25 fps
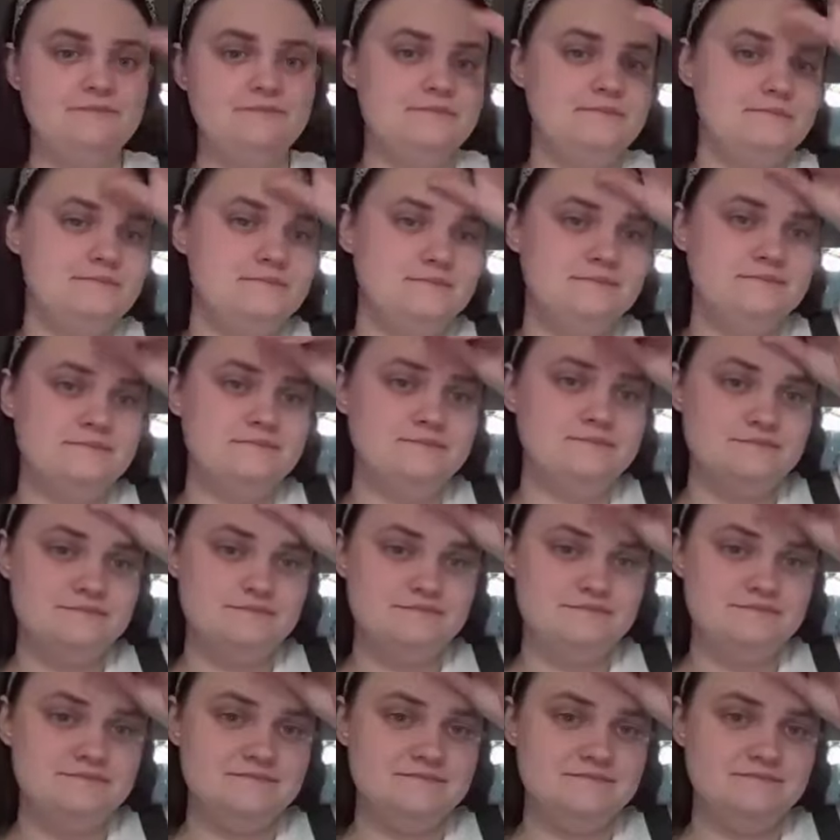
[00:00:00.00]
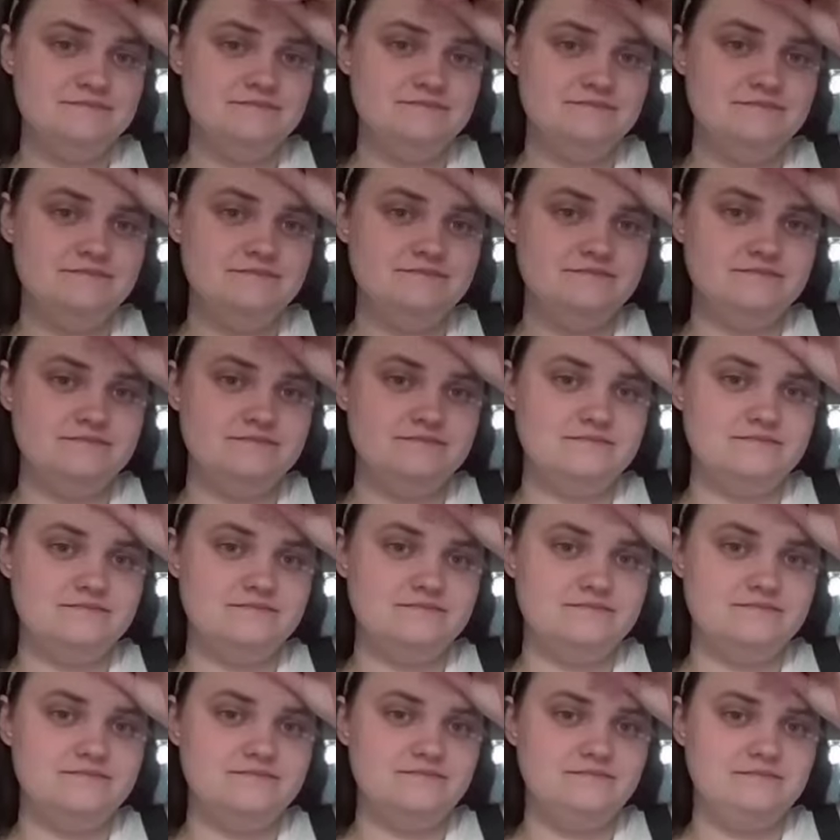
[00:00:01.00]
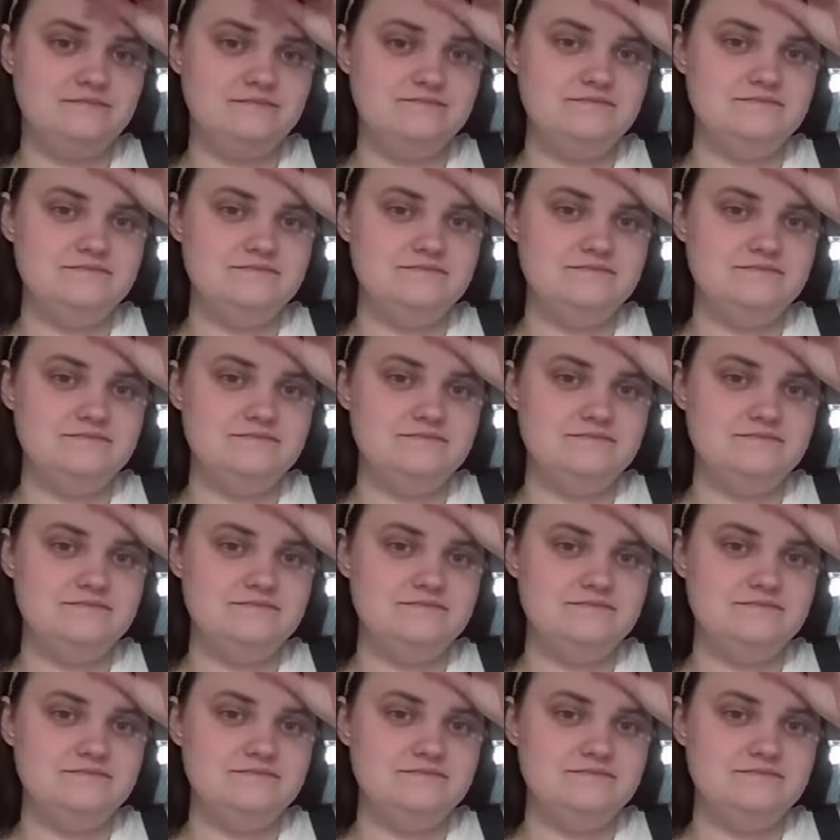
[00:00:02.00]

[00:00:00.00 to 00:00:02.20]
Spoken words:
Nothing is said.